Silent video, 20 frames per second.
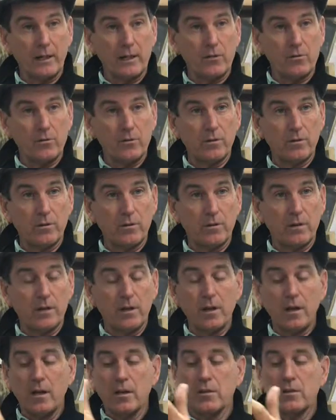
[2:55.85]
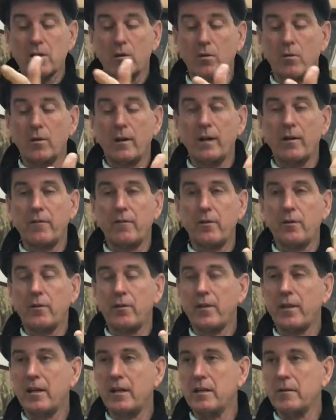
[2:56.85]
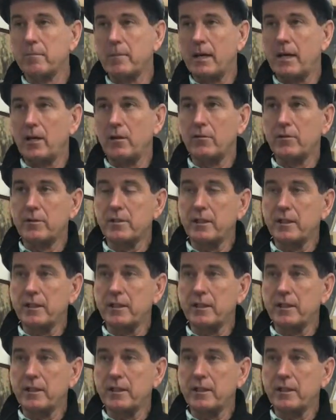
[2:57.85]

each. So if you think about